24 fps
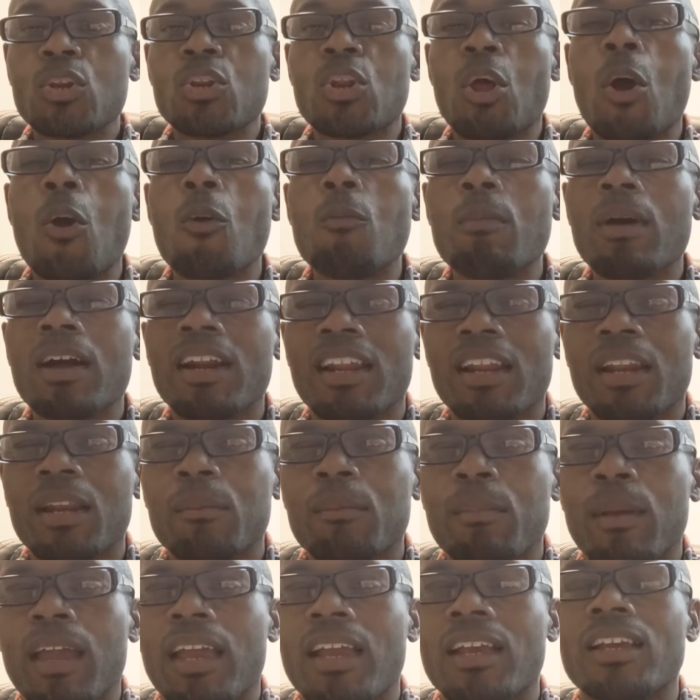no money in
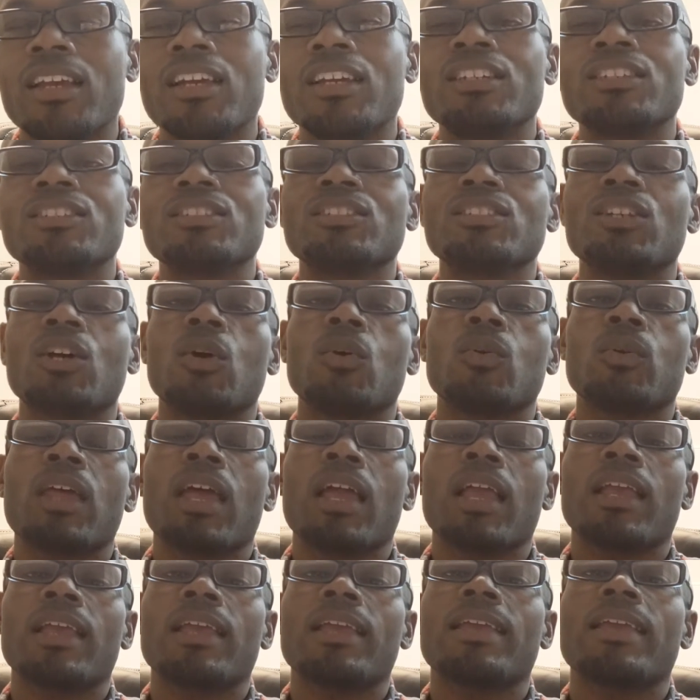the bank. So
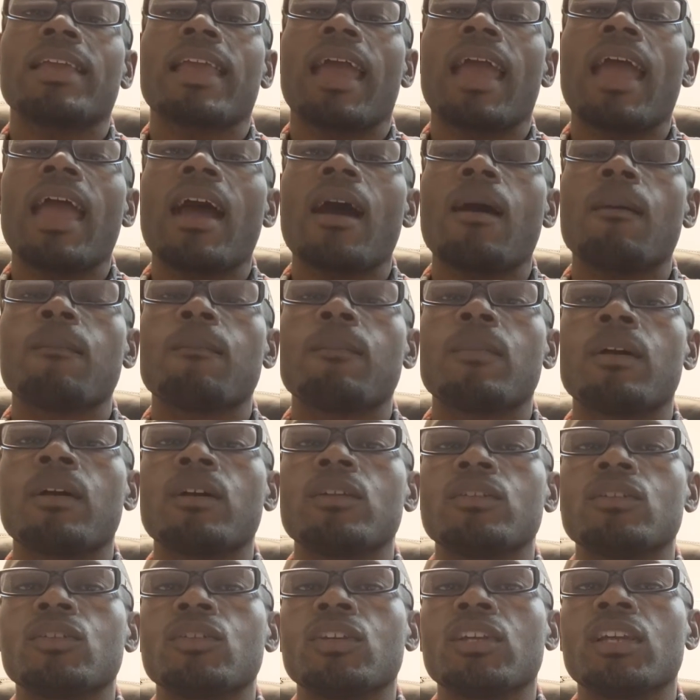that gap
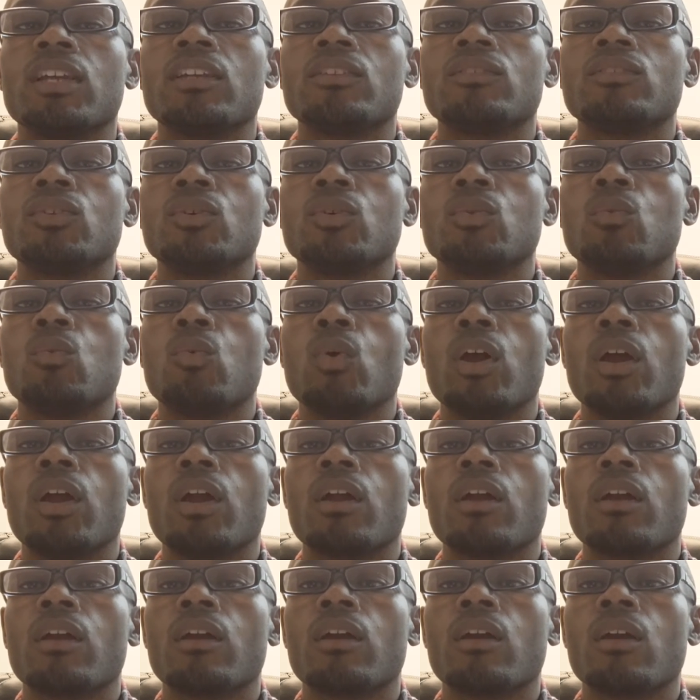to get to
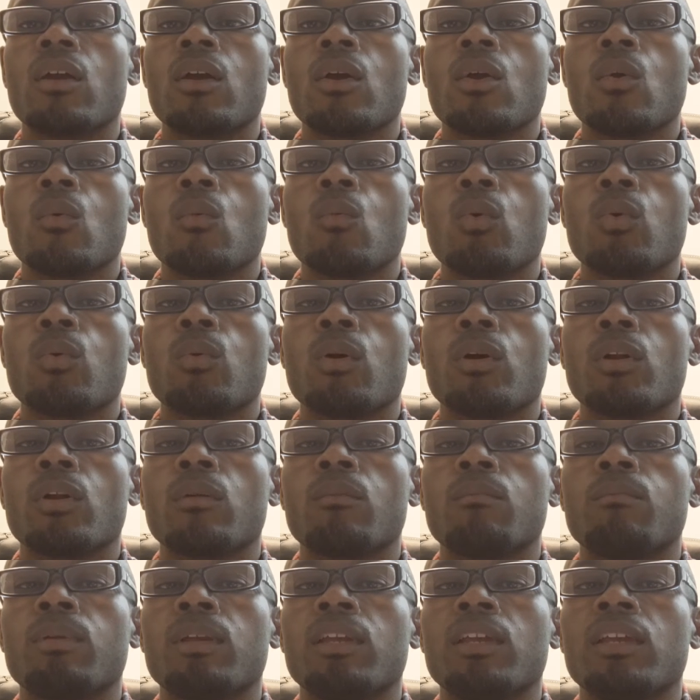where we want
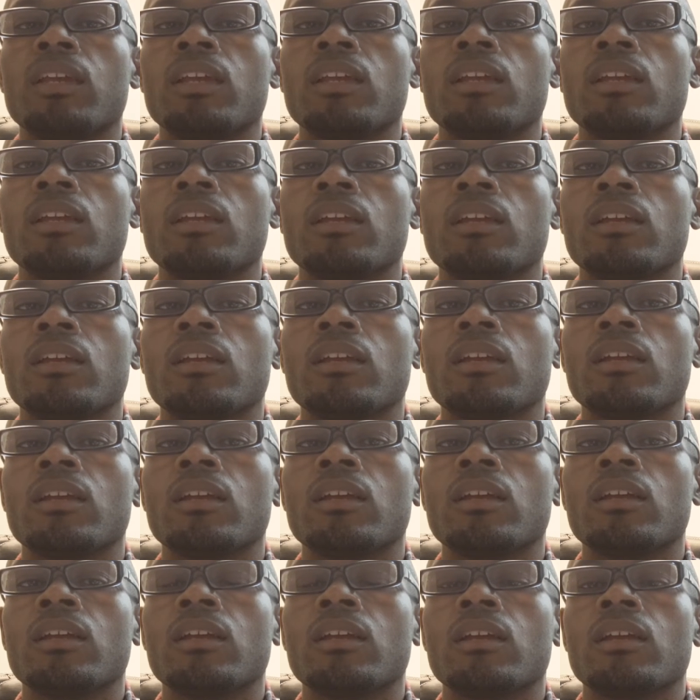to be
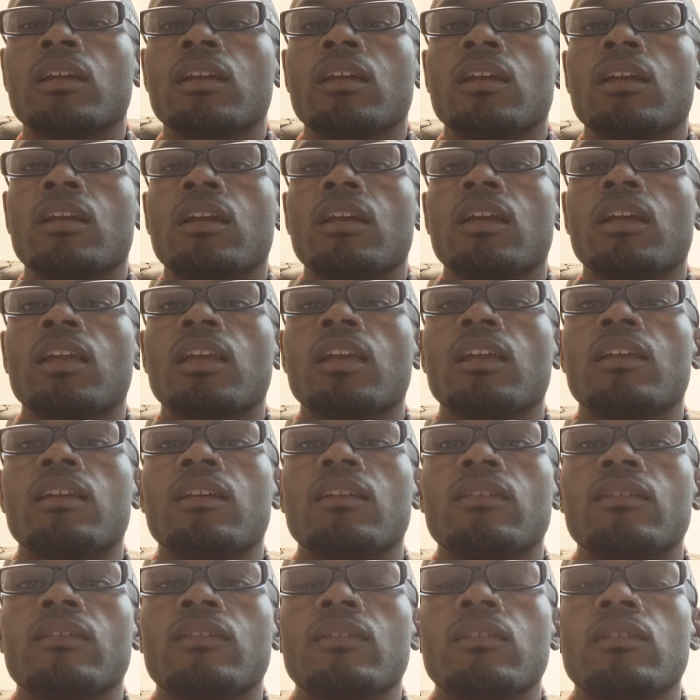
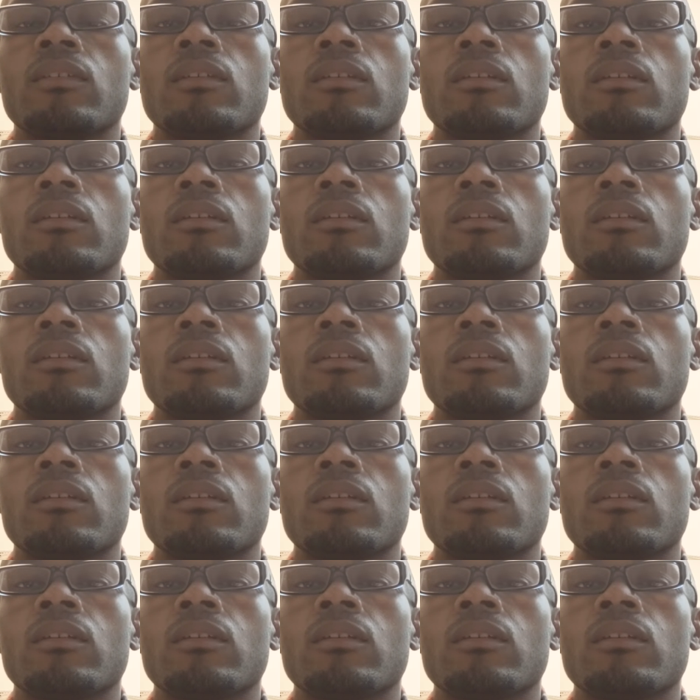is